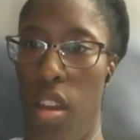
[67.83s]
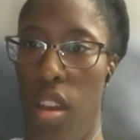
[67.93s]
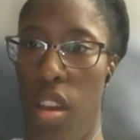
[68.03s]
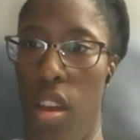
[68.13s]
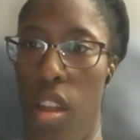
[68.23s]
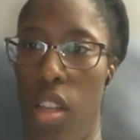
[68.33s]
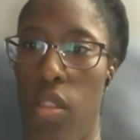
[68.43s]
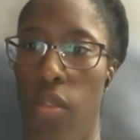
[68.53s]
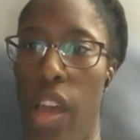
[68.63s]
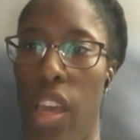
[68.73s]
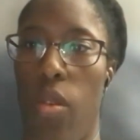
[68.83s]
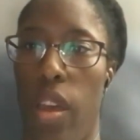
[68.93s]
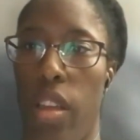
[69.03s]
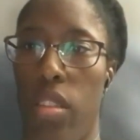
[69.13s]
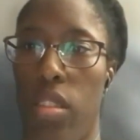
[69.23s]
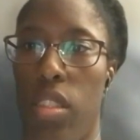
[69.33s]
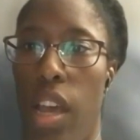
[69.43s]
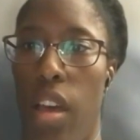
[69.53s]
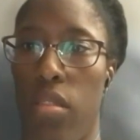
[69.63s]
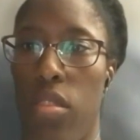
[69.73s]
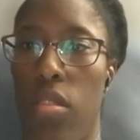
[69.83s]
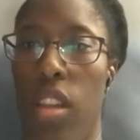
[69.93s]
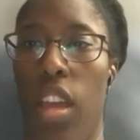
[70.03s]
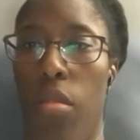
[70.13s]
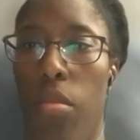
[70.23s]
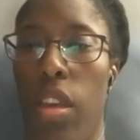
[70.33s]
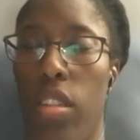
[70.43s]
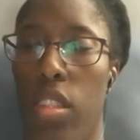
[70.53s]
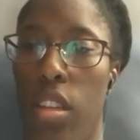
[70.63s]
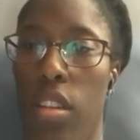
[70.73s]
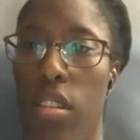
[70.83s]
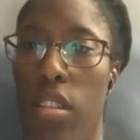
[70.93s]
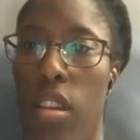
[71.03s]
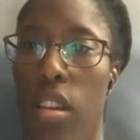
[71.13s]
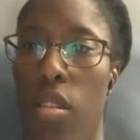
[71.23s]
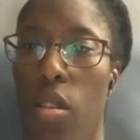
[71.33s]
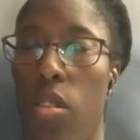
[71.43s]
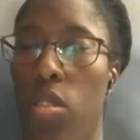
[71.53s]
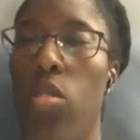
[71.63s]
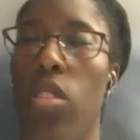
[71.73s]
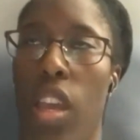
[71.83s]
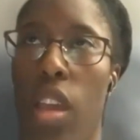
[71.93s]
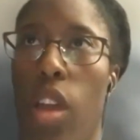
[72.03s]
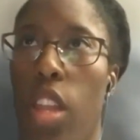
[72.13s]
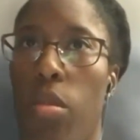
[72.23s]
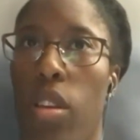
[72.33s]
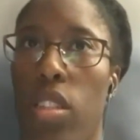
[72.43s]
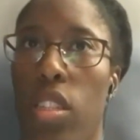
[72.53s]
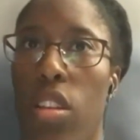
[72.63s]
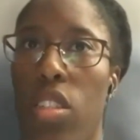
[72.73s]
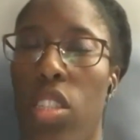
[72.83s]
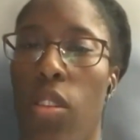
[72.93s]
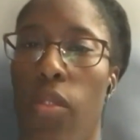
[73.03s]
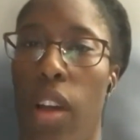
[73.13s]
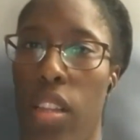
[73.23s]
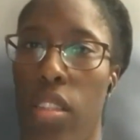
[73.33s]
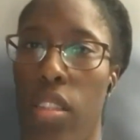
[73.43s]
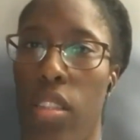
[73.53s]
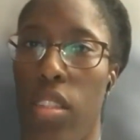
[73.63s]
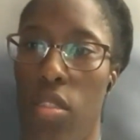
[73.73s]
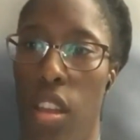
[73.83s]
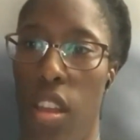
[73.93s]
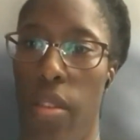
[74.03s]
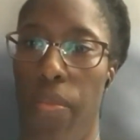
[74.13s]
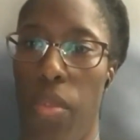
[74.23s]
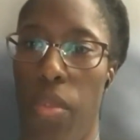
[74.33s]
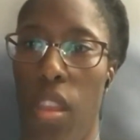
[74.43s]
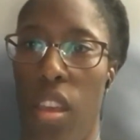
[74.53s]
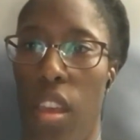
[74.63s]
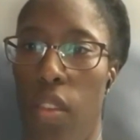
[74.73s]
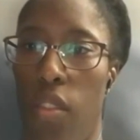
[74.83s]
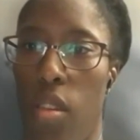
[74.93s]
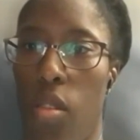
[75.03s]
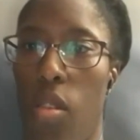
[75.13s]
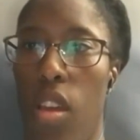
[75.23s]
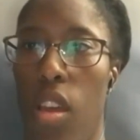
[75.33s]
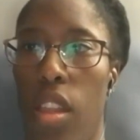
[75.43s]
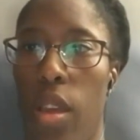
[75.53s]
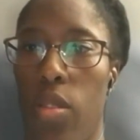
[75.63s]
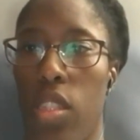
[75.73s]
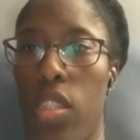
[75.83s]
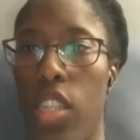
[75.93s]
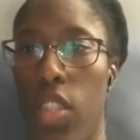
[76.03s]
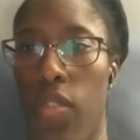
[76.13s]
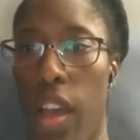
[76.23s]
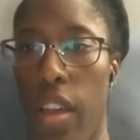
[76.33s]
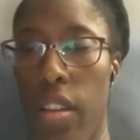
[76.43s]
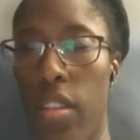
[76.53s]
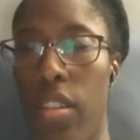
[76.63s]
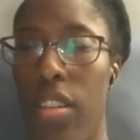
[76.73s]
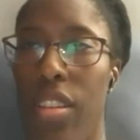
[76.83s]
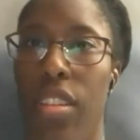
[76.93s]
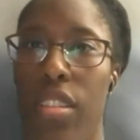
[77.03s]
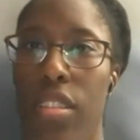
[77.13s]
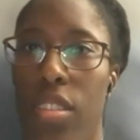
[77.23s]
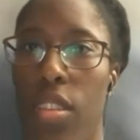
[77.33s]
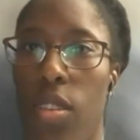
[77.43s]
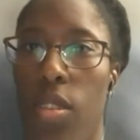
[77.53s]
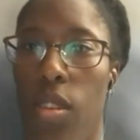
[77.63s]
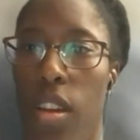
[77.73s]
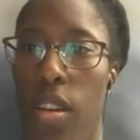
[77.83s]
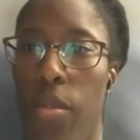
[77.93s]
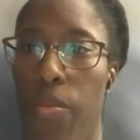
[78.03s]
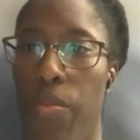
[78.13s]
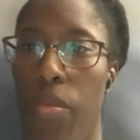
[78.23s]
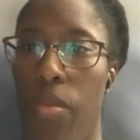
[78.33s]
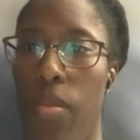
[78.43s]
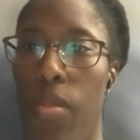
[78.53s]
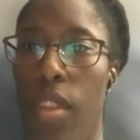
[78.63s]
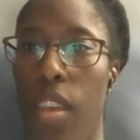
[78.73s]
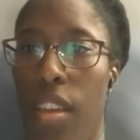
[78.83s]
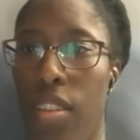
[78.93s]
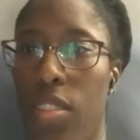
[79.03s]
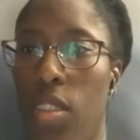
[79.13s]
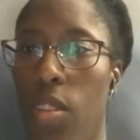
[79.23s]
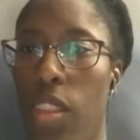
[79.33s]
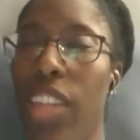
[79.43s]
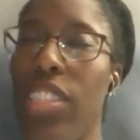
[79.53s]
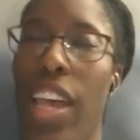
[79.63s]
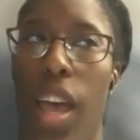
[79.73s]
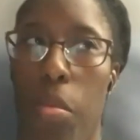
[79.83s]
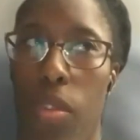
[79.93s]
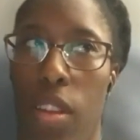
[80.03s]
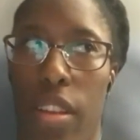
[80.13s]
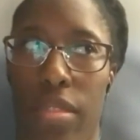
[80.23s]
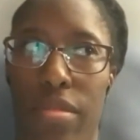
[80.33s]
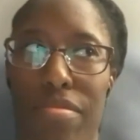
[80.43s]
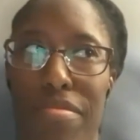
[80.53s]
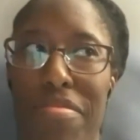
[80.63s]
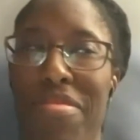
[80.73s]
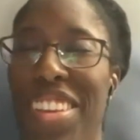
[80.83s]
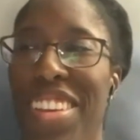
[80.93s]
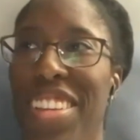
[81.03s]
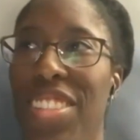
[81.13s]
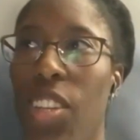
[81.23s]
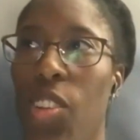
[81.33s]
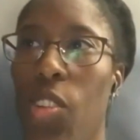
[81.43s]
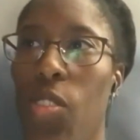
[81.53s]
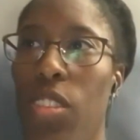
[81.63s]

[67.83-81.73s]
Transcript: Needs to evacuate South Sudan because Sudan rather, because there is still violence in Sudan, even though there was a ceasefire. So yeah, so that's happening. So